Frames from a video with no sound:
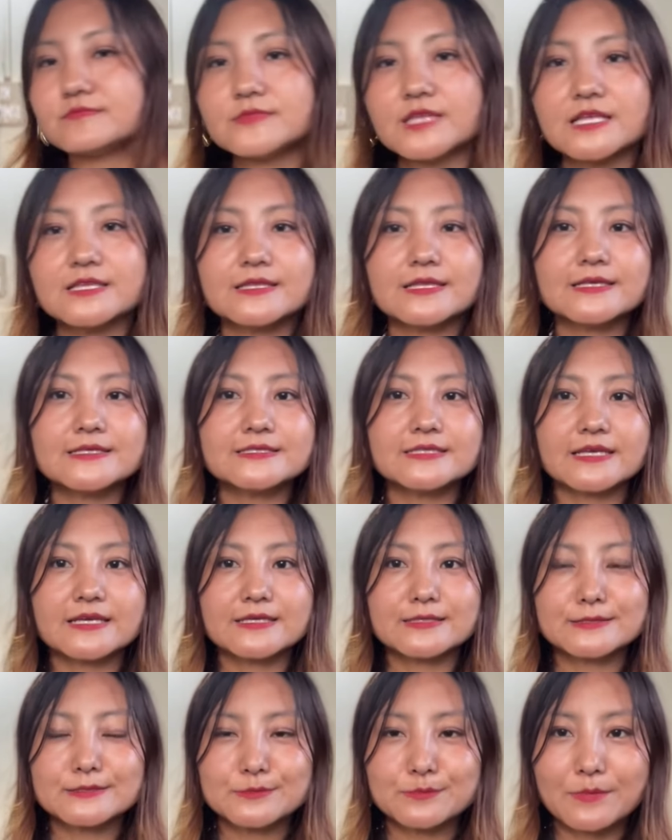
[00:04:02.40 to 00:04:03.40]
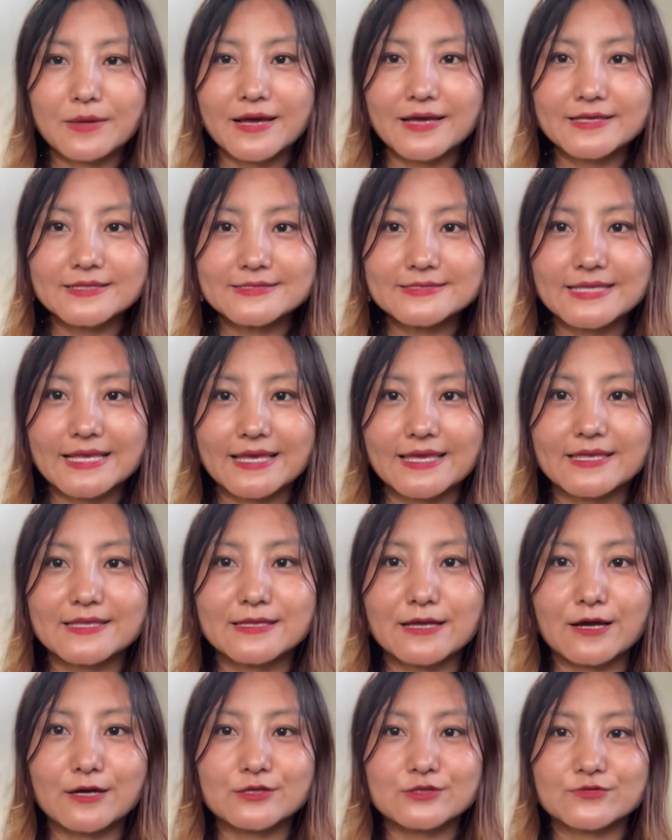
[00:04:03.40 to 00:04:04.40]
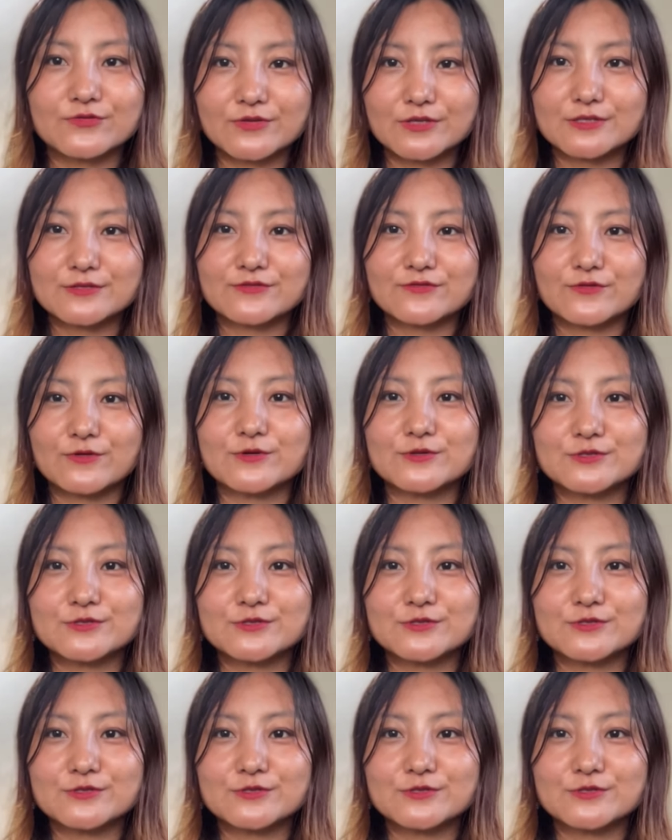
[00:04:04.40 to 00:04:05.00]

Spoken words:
this is my second outfit for